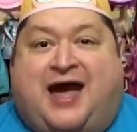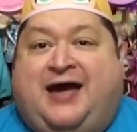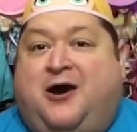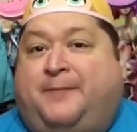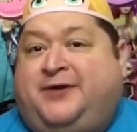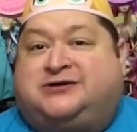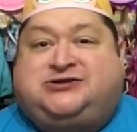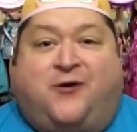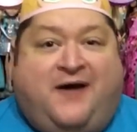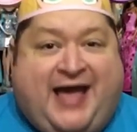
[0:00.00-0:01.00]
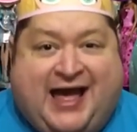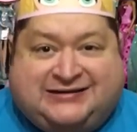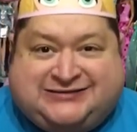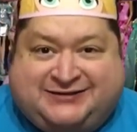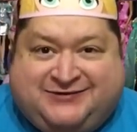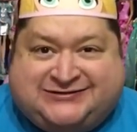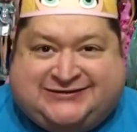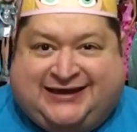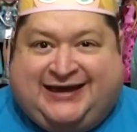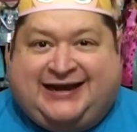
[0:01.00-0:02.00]
I hope your toy hunting
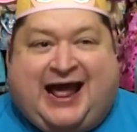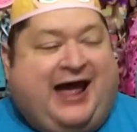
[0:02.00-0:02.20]
was good.